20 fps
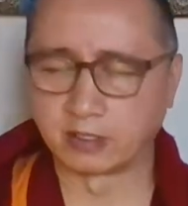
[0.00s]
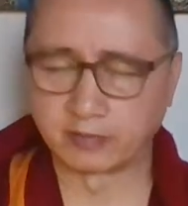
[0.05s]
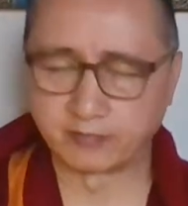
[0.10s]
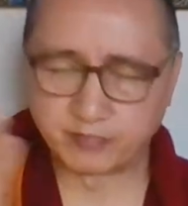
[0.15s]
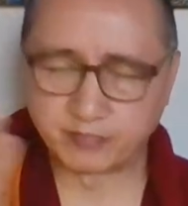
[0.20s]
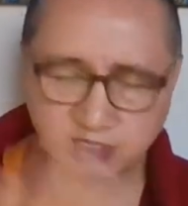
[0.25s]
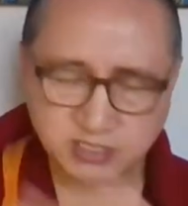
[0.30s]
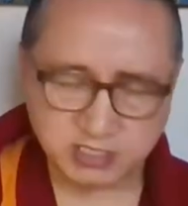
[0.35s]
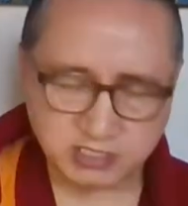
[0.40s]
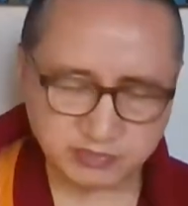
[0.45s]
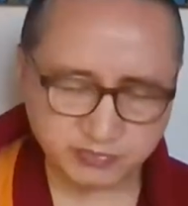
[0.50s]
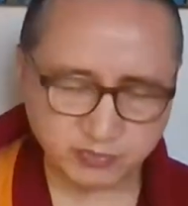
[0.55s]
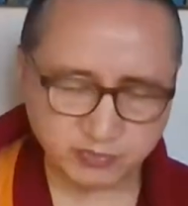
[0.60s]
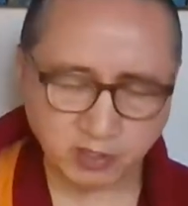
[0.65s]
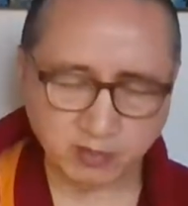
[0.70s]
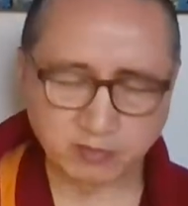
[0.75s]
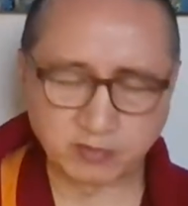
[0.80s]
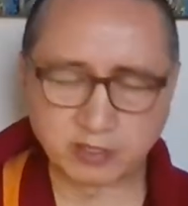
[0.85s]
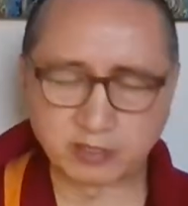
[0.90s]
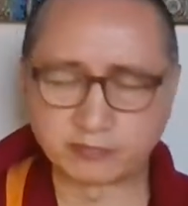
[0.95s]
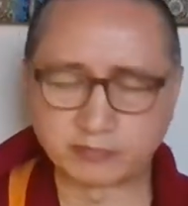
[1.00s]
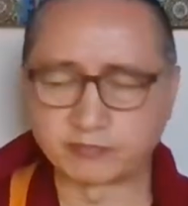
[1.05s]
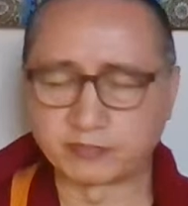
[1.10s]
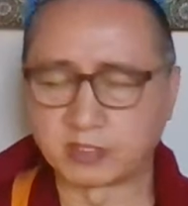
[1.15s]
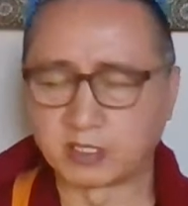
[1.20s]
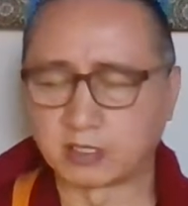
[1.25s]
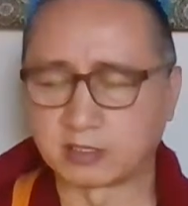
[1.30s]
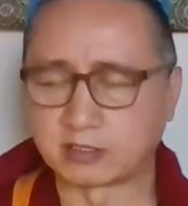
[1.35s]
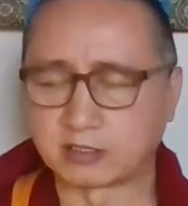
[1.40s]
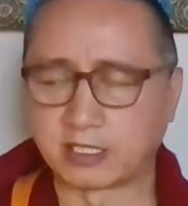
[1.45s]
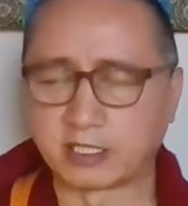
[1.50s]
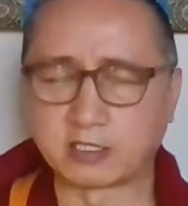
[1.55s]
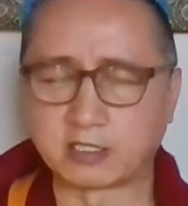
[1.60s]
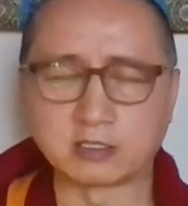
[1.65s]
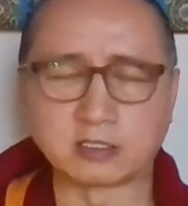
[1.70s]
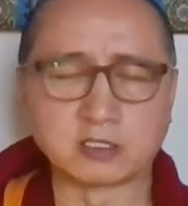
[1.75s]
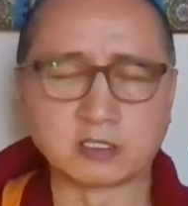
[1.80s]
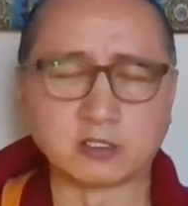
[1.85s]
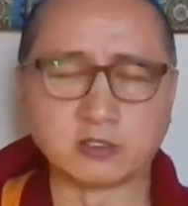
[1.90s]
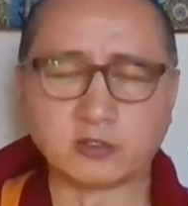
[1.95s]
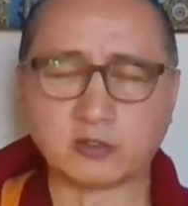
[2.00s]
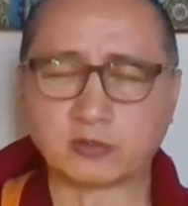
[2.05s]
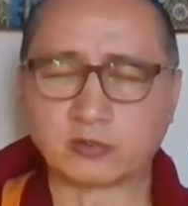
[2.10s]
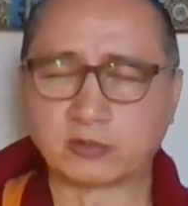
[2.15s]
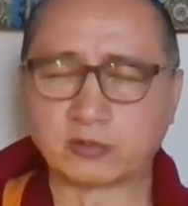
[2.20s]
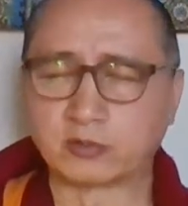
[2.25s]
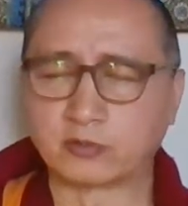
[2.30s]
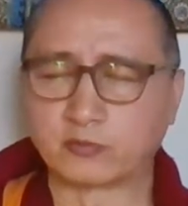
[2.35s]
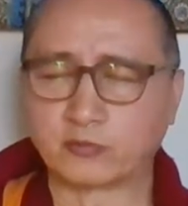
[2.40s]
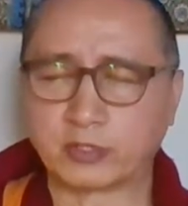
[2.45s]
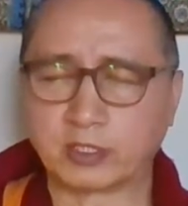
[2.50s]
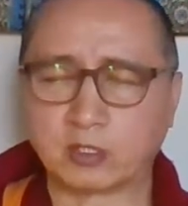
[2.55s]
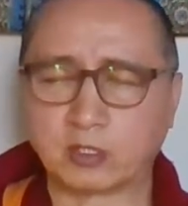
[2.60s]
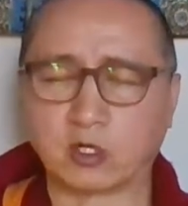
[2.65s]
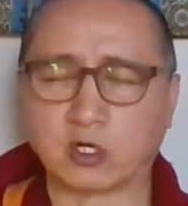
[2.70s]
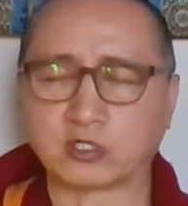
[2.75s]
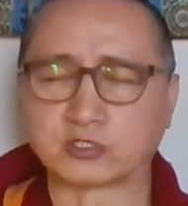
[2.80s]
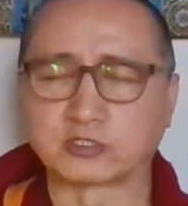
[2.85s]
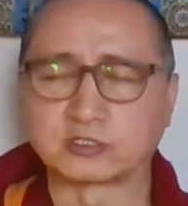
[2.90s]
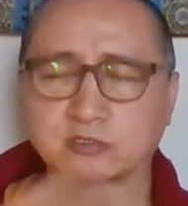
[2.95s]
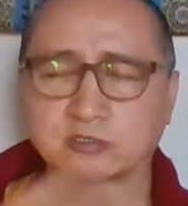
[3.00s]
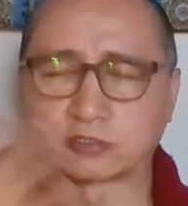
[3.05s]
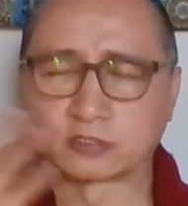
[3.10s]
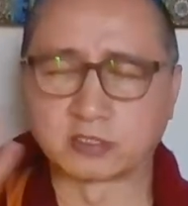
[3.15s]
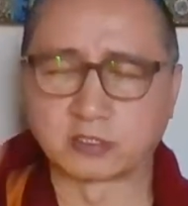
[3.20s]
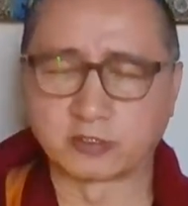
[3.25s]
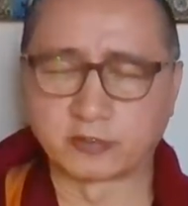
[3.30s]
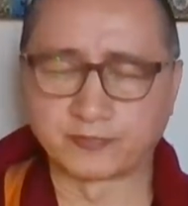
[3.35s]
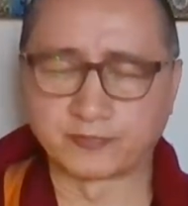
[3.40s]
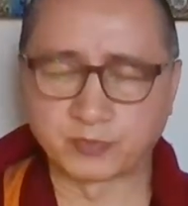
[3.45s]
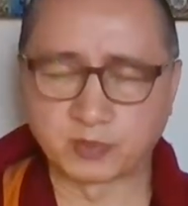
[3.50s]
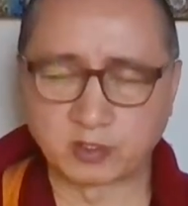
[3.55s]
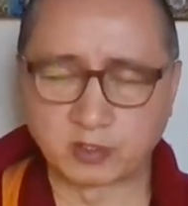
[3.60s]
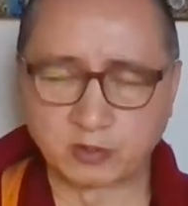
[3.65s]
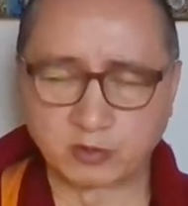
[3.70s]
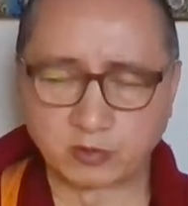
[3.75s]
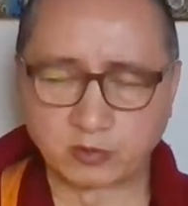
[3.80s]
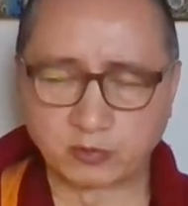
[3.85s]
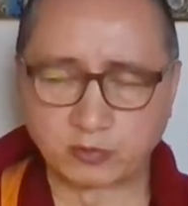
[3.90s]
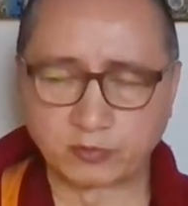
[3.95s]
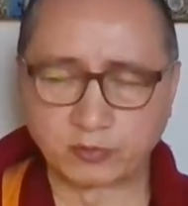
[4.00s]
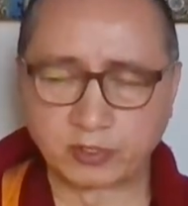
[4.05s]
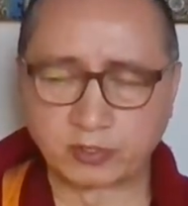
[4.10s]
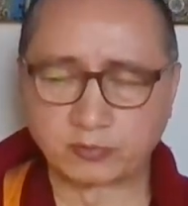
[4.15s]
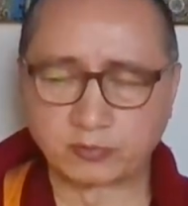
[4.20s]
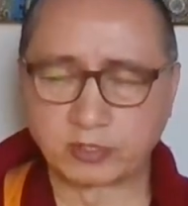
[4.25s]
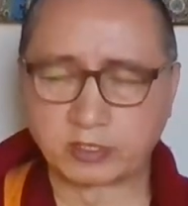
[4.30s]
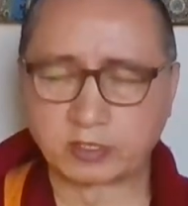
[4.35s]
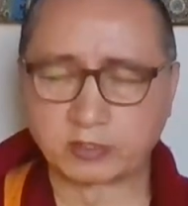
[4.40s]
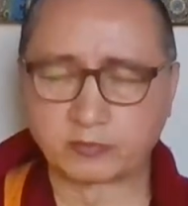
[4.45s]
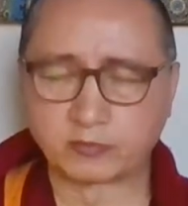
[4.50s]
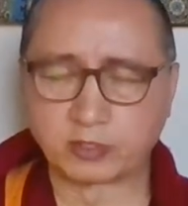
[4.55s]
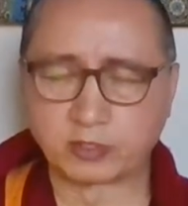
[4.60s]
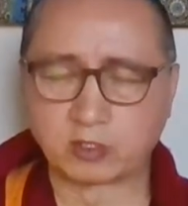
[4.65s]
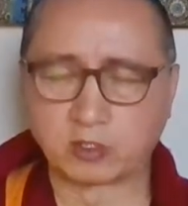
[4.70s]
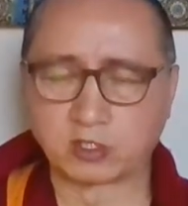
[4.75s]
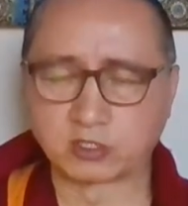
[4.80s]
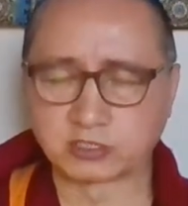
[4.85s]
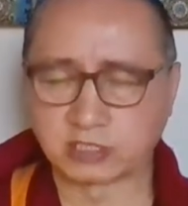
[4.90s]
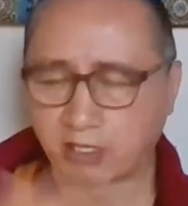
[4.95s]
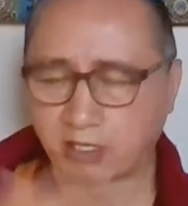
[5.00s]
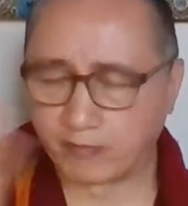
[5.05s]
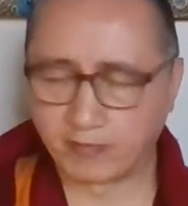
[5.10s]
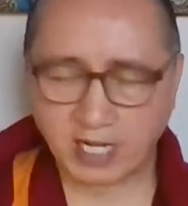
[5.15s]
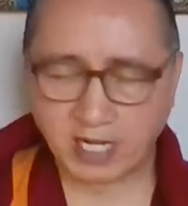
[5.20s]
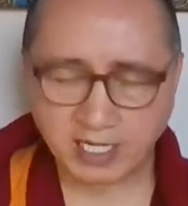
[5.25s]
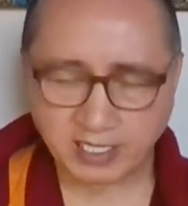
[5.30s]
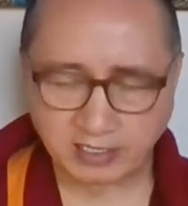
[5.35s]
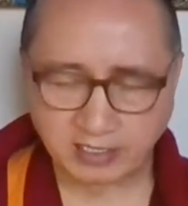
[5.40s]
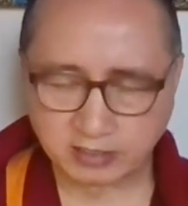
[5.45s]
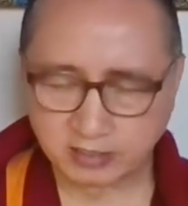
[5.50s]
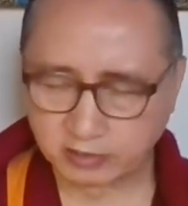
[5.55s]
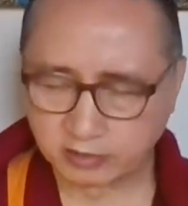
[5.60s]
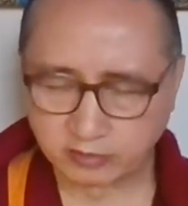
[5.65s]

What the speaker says: business problem, then we lost we lost our mind.